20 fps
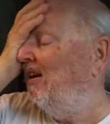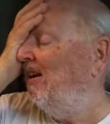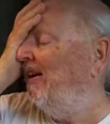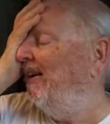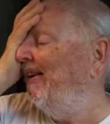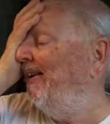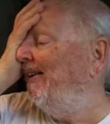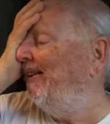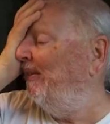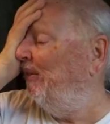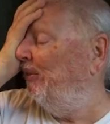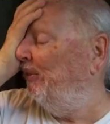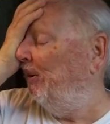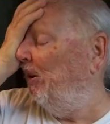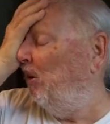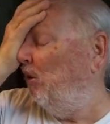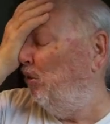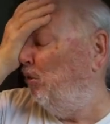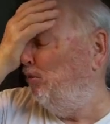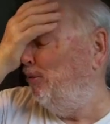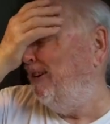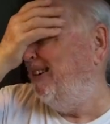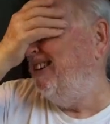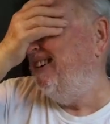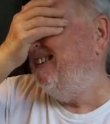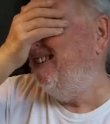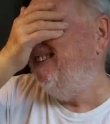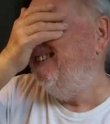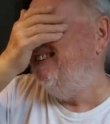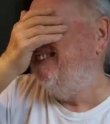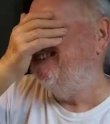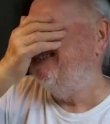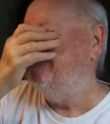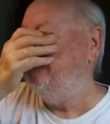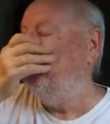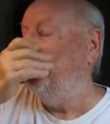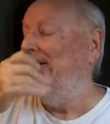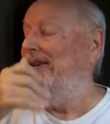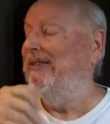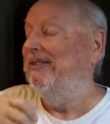I don't know, but you just
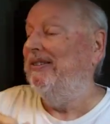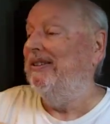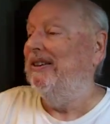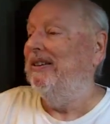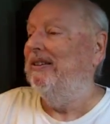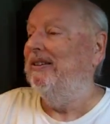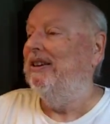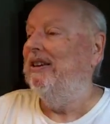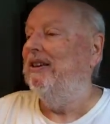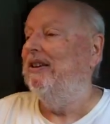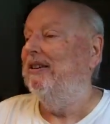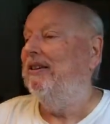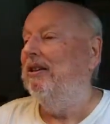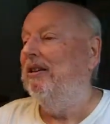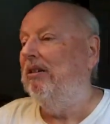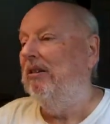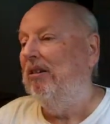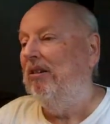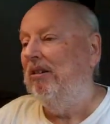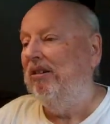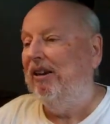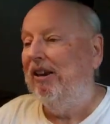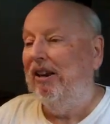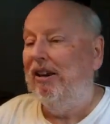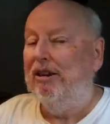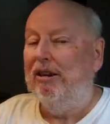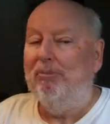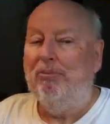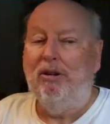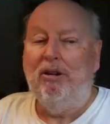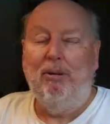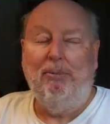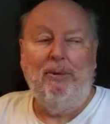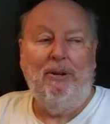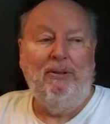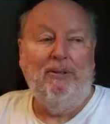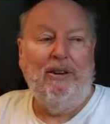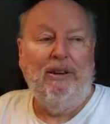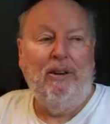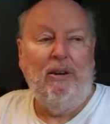sort of tend to think, oh God, he's putting up
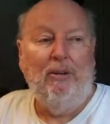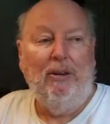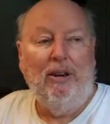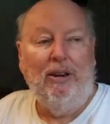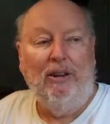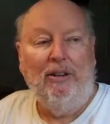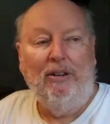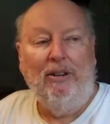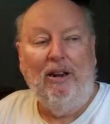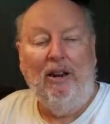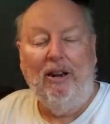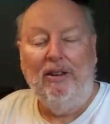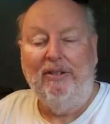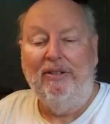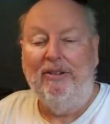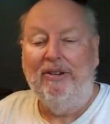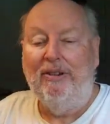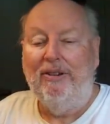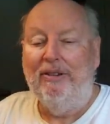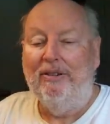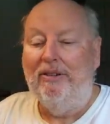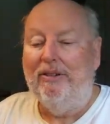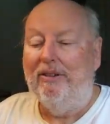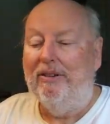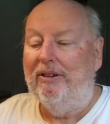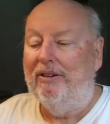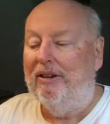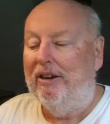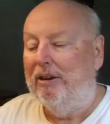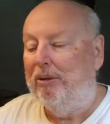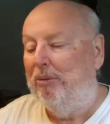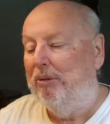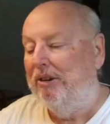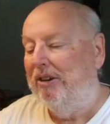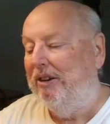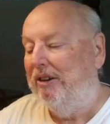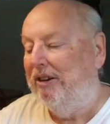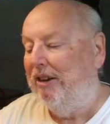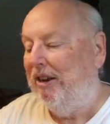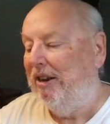a video, another
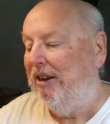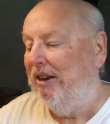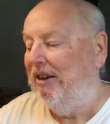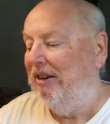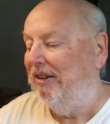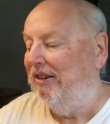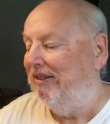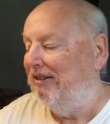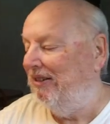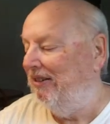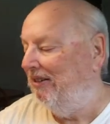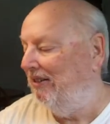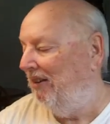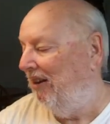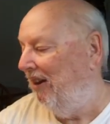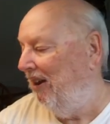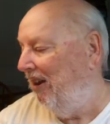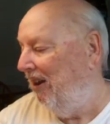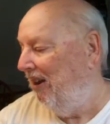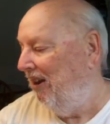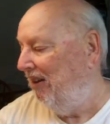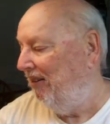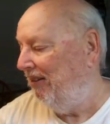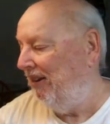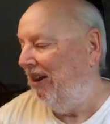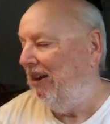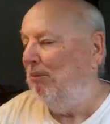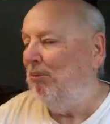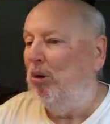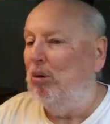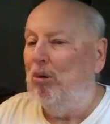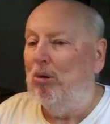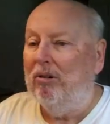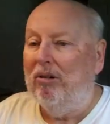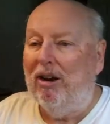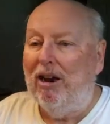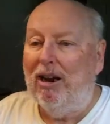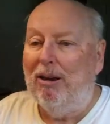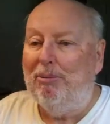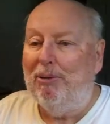one today. It's just same old
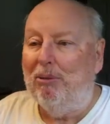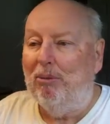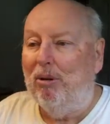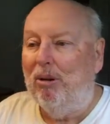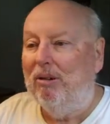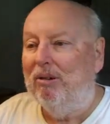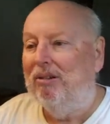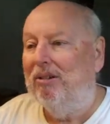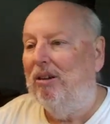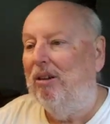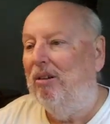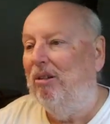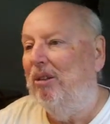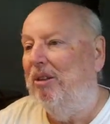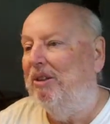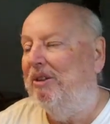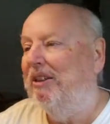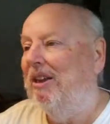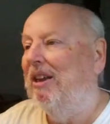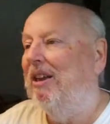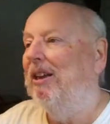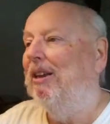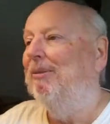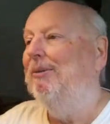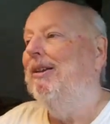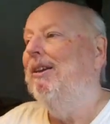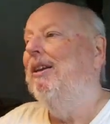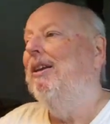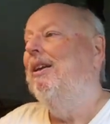crap he works on all the time.